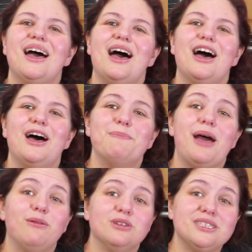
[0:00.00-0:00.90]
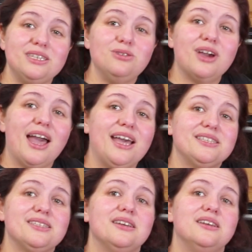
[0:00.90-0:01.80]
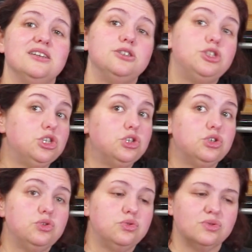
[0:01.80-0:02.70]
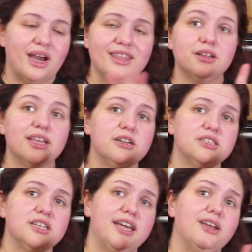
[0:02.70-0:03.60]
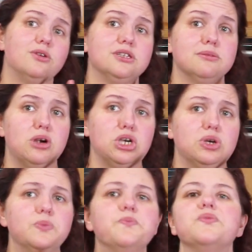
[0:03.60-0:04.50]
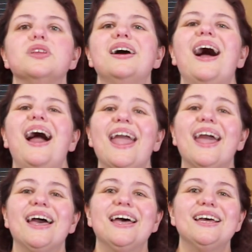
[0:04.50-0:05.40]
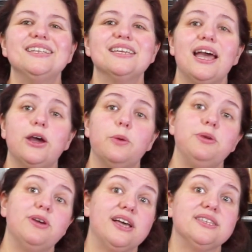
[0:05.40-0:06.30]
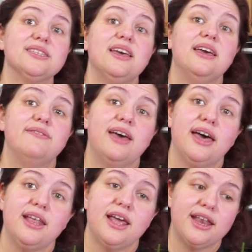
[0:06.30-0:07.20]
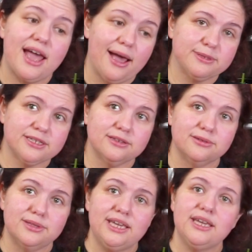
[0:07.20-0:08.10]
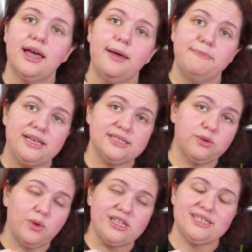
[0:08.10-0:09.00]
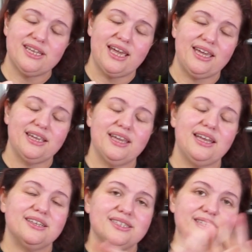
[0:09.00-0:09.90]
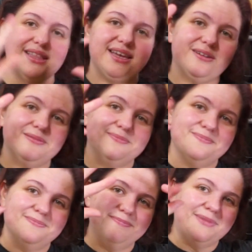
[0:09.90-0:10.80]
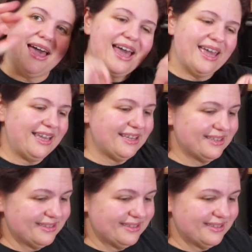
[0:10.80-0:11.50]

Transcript: I will see you guys to either later tonight or tomorrow. And I hope you guys have had an absolutely amazing Wednesday. And I'll see you later. Bye.